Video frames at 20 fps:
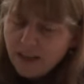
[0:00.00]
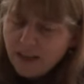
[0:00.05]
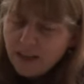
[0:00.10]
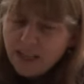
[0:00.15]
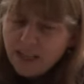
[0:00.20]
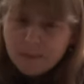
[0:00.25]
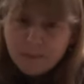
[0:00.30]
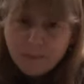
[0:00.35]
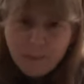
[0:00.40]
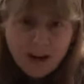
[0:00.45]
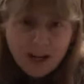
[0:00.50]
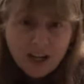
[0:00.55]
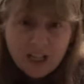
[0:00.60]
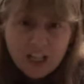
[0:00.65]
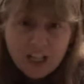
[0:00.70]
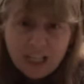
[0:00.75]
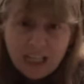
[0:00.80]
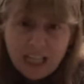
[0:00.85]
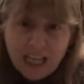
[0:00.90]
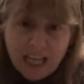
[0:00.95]
is
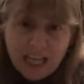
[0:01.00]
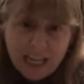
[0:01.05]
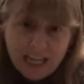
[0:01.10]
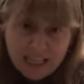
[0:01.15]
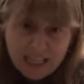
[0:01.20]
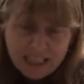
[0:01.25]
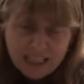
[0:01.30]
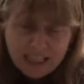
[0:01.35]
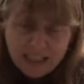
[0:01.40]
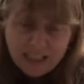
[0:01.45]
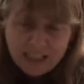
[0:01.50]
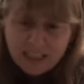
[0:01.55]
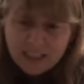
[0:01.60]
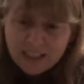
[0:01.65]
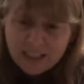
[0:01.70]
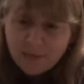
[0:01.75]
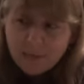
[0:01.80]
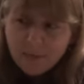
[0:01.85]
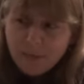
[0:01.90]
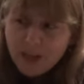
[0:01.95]
marginalized,
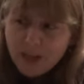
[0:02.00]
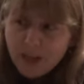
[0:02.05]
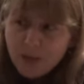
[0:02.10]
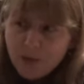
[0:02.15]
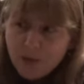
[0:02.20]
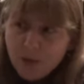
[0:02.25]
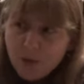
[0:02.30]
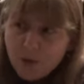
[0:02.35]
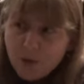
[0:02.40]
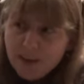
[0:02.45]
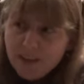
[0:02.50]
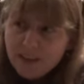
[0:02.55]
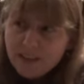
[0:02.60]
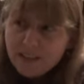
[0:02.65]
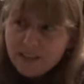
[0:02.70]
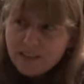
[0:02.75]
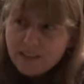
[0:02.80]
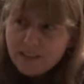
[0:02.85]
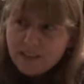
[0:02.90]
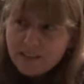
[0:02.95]
somebody who
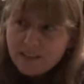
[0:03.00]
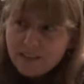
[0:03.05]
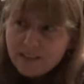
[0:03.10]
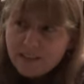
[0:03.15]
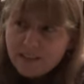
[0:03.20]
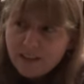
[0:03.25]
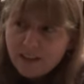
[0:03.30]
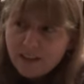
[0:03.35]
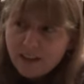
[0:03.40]
is,